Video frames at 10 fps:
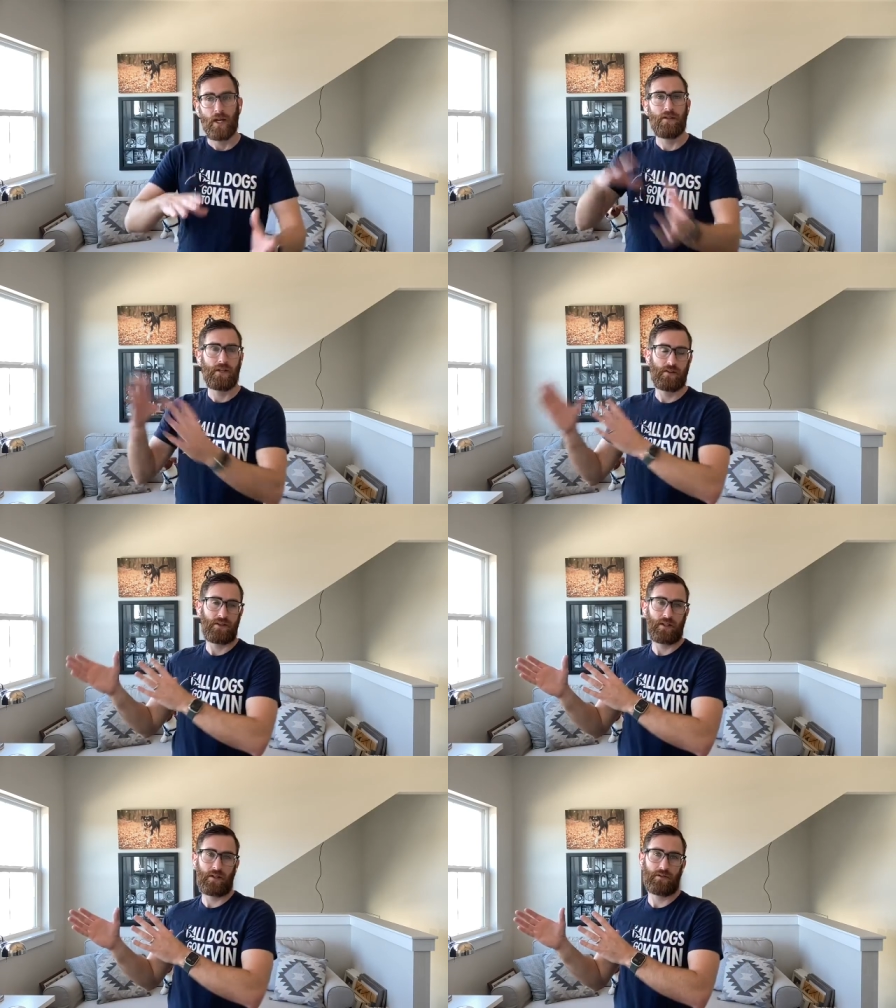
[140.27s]
And then the other
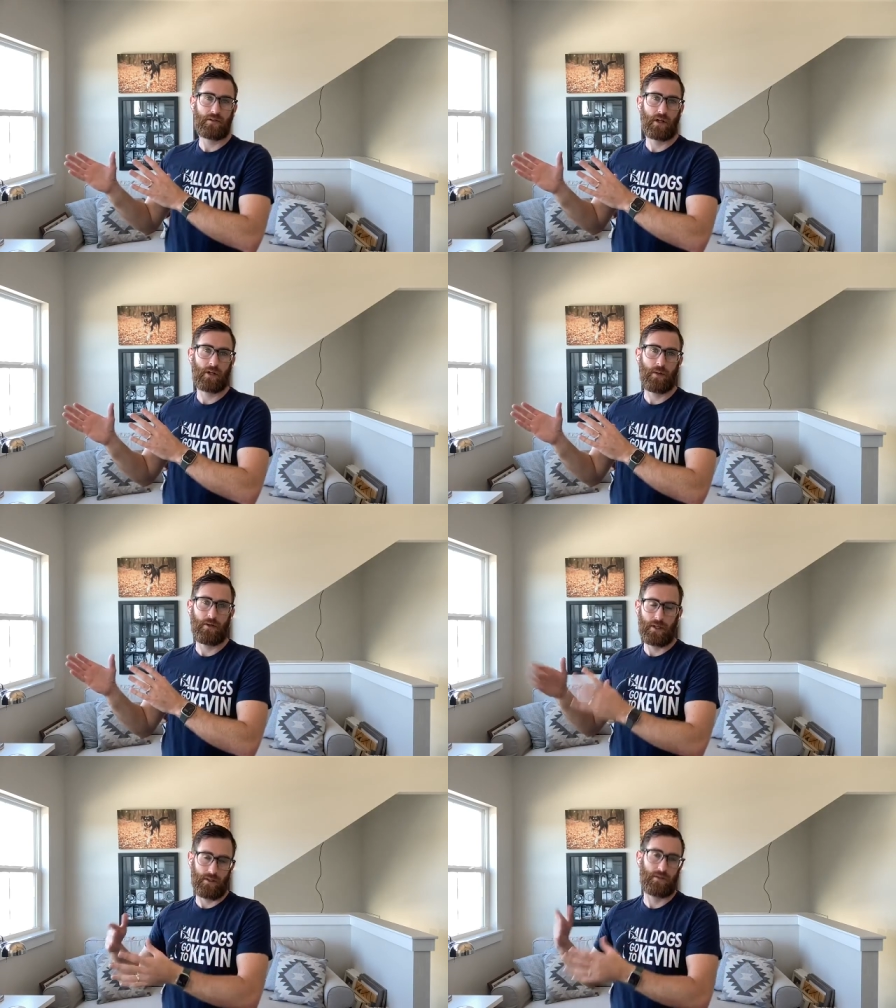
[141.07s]
thing that I'll talk
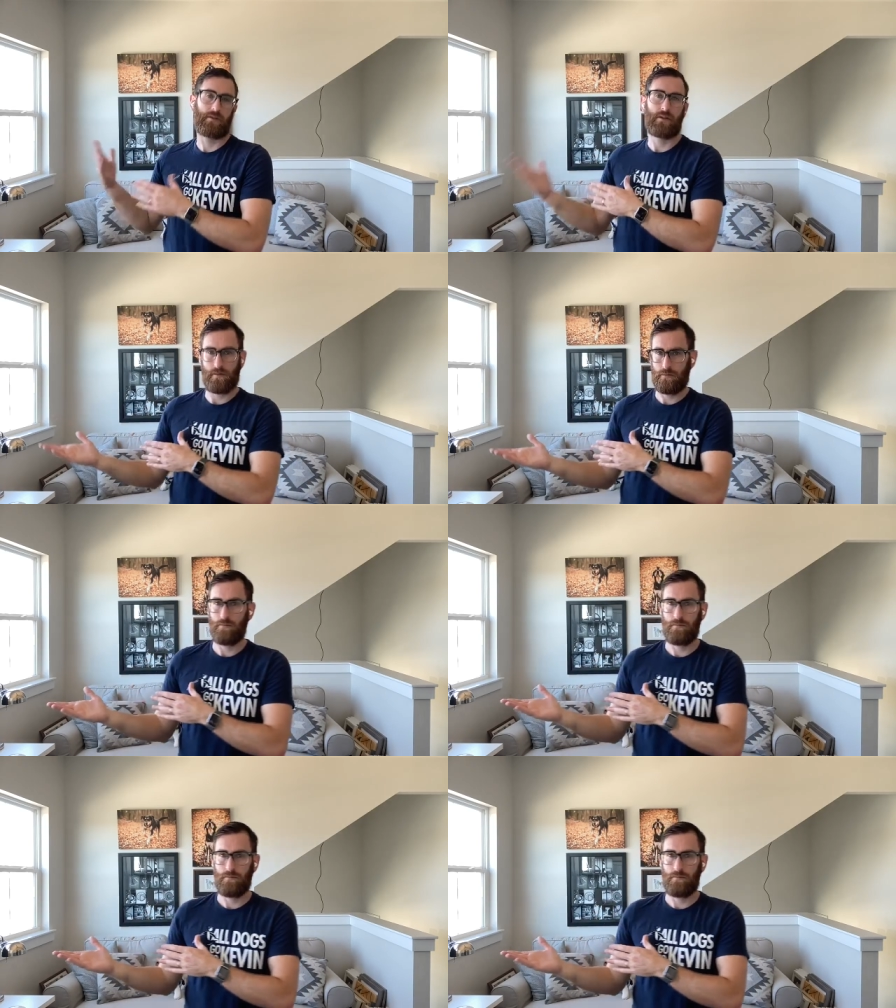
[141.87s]
about is